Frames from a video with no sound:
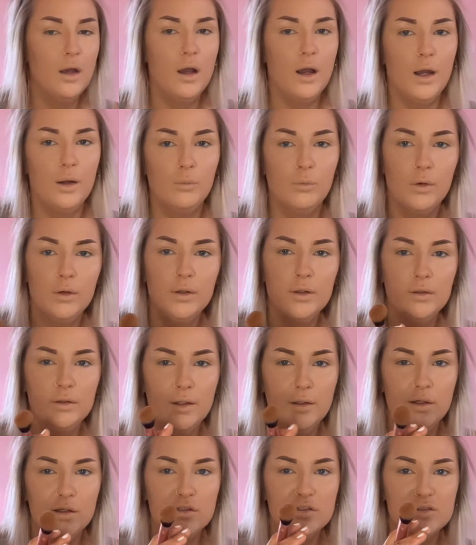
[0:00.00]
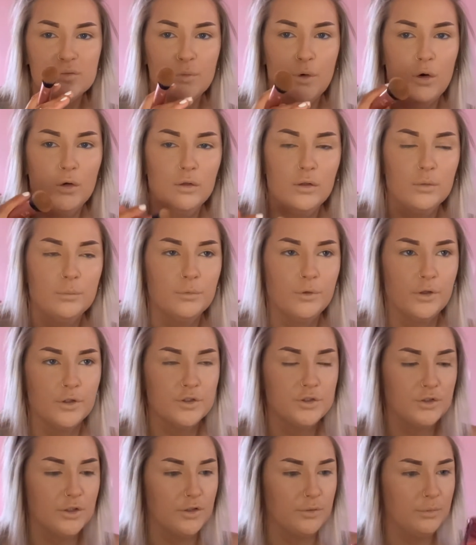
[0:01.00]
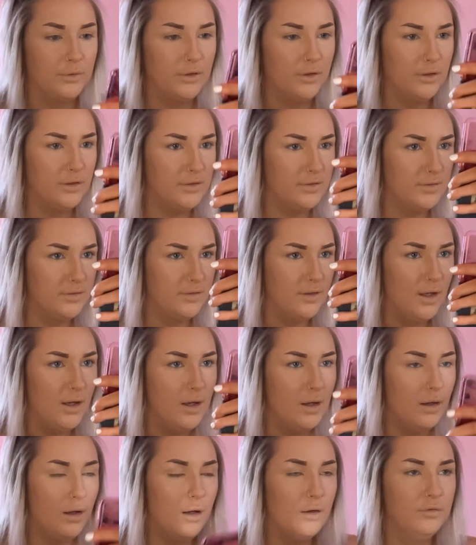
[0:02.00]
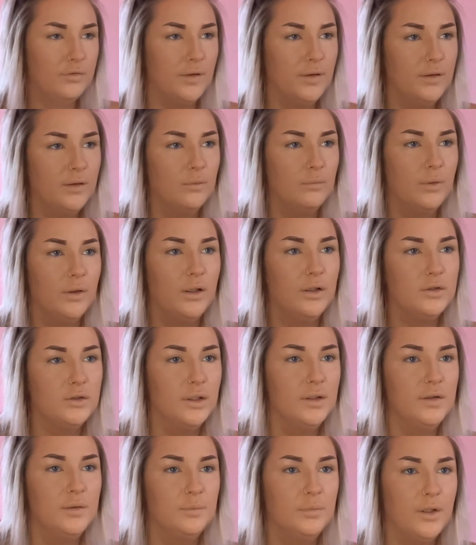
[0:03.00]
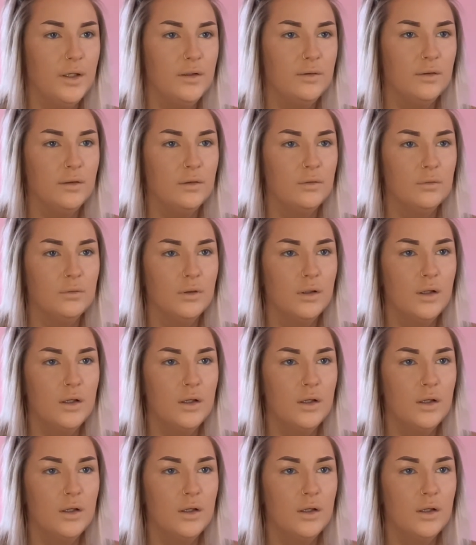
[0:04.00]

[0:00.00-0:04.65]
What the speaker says: I wanted like a smaller brush just because I find that when I try to blend out